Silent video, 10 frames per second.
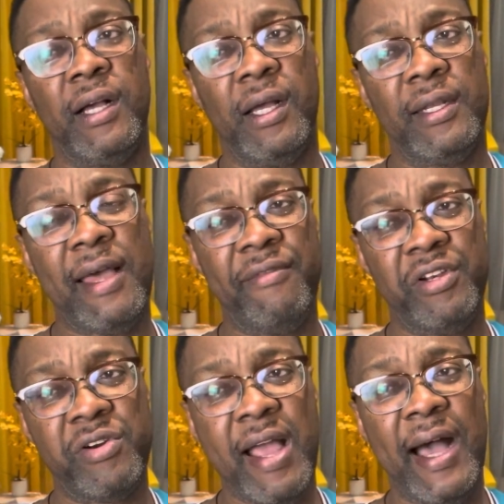David
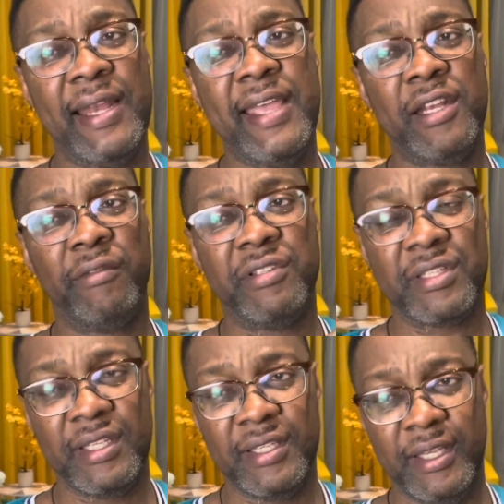Raya at the end of the
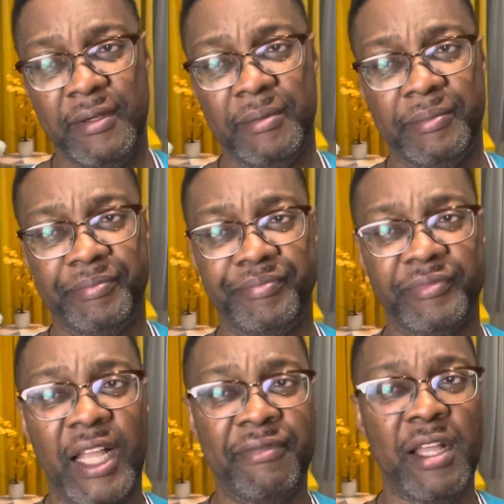season
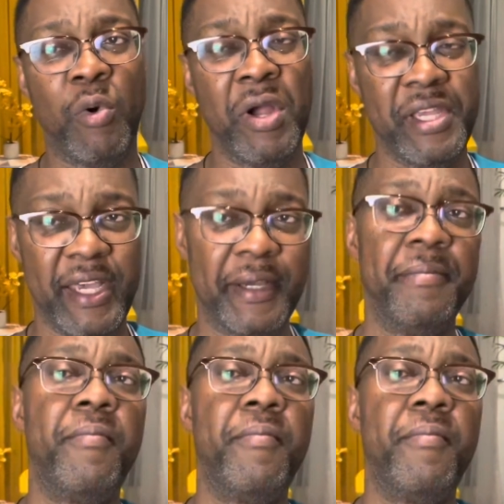after 1 year.